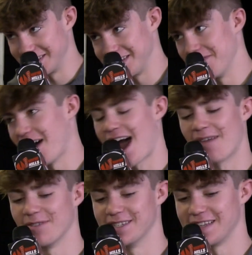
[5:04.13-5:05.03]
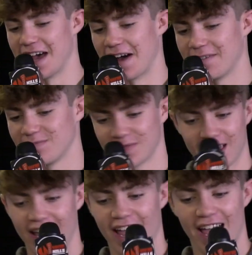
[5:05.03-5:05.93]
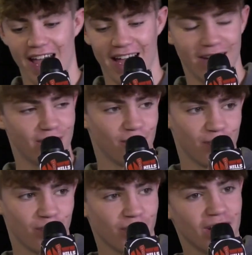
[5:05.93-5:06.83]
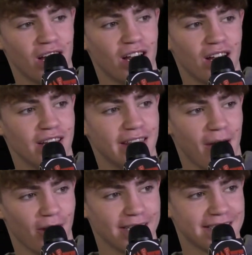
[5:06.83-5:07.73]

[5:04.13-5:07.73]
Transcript: just see what happens now, and now we're going to